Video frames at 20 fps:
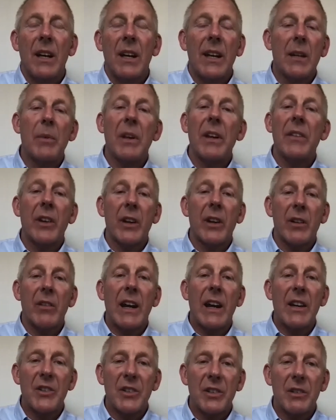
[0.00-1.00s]
a bit of a
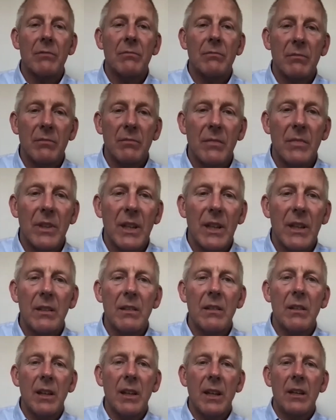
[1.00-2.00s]
crash
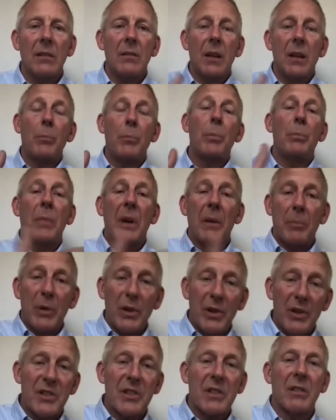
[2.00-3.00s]
in my
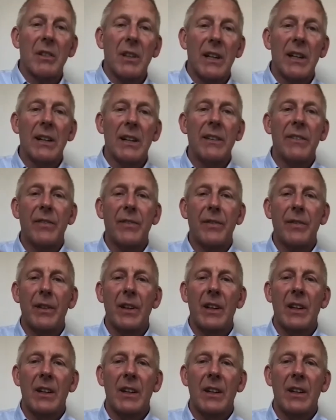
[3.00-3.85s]
personal life.